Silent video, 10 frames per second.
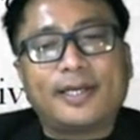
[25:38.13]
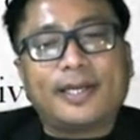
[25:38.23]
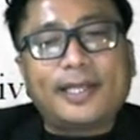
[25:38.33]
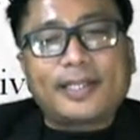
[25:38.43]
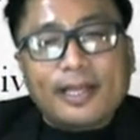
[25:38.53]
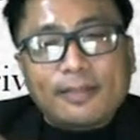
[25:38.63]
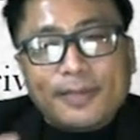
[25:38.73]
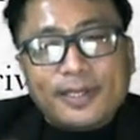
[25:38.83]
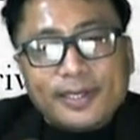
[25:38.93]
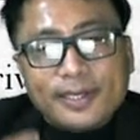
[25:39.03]
It can
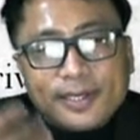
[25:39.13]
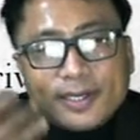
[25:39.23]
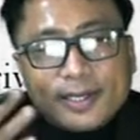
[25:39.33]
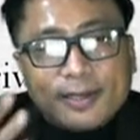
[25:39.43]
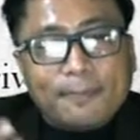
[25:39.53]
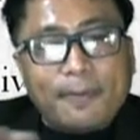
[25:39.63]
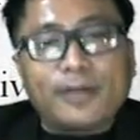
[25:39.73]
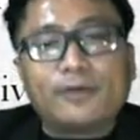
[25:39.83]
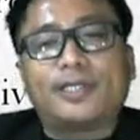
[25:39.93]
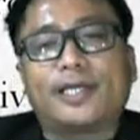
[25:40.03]
be
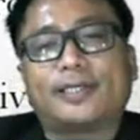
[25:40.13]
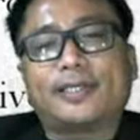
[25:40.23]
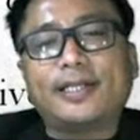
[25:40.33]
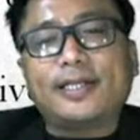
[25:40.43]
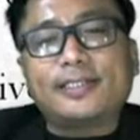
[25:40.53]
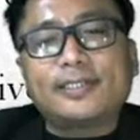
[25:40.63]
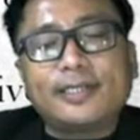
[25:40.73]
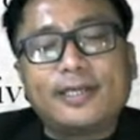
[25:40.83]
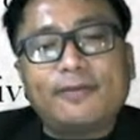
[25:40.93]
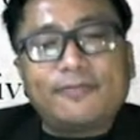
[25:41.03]
biotic, that
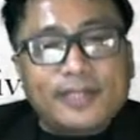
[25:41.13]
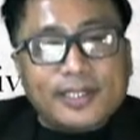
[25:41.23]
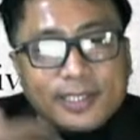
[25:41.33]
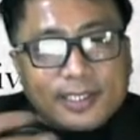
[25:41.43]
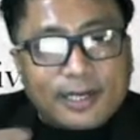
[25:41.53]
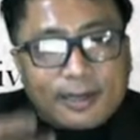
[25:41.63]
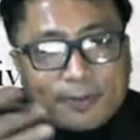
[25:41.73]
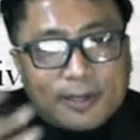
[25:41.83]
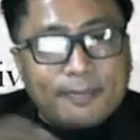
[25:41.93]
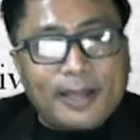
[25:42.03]
is, if it is
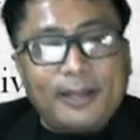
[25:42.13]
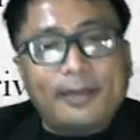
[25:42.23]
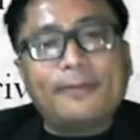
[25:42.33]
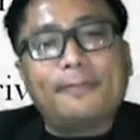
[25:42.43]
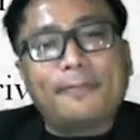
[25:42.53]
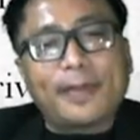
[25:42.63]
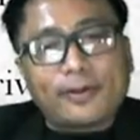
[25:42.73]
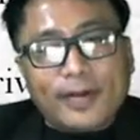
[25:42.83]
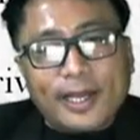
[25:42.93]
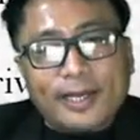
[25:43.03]
interrupted by man
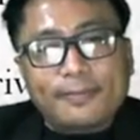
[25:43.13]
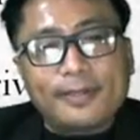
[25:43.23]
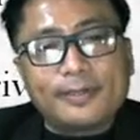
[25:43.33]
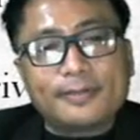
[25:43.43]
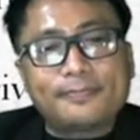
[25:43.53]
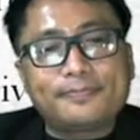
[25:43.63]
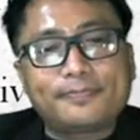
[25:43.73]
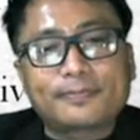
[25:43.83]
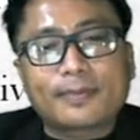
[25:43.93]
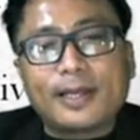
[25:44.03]
or animal.
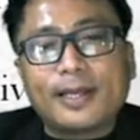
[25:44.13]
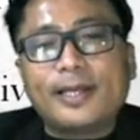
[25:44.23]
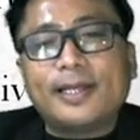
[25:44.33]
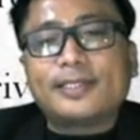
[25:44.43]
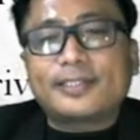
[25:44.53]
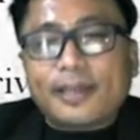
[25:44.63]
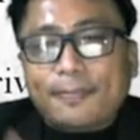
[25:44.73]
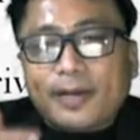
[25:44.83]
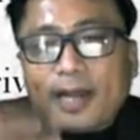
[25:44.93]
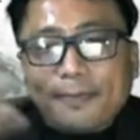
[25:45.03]

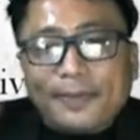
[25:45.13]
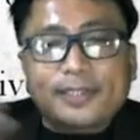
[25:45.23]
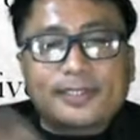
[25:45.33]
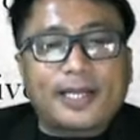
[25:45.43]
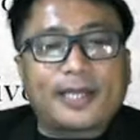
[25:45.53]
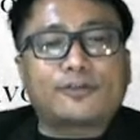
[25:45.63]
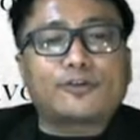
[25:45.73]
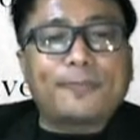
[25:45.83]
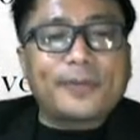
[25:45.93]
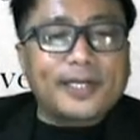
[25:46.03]
Subclimax like
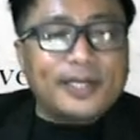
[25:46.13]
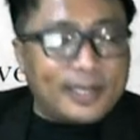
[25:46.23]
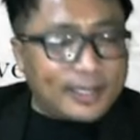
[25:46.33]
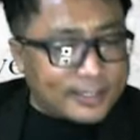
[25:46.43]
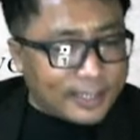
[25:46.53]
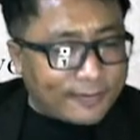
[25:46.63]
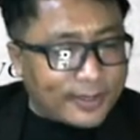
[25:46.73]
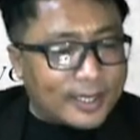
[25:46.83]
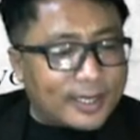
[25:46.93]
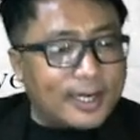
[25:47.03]
tropical
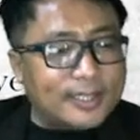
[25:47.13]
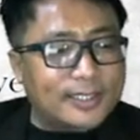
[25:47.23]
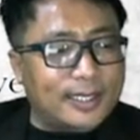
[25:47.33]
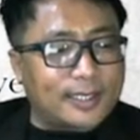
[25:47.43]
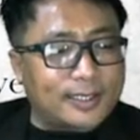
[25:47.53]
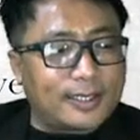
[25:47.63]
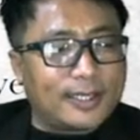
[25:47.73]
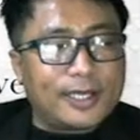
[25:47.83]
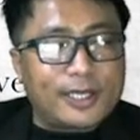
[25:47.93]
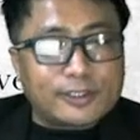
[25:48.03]
savanna grassland
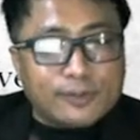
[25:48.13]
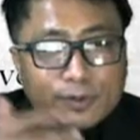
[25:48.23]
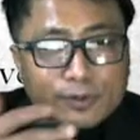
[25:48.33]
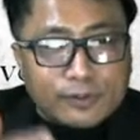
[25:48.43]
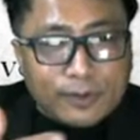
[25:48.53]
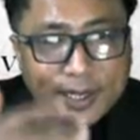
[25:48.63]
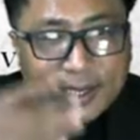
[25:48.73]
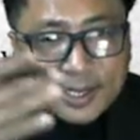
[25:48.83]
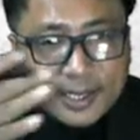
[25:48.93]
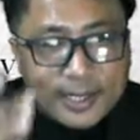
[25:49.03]
is also
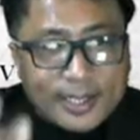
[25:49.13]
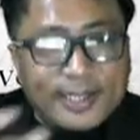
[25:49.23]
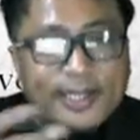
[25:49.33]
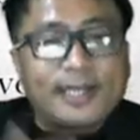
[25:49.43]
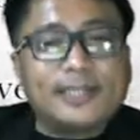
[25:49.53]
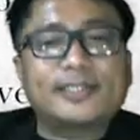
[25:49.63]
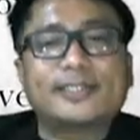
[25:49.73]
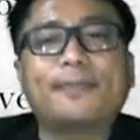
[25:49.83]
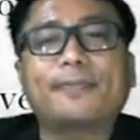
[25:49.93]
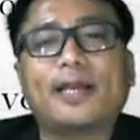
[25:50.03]
in a
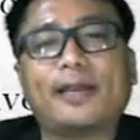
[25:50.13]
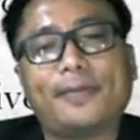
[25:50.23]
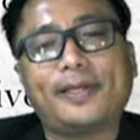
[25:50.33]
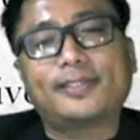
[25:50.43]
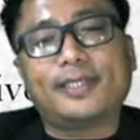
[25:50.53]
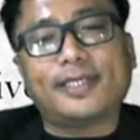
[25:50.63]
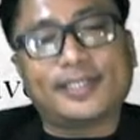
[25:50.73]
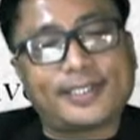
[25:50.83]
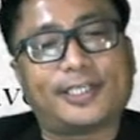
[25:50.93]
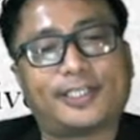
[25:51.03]
subclimax
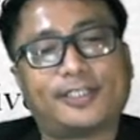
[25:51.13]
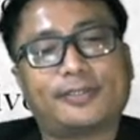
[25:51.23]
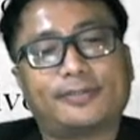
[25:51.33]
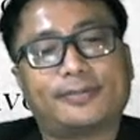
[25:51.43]
stage.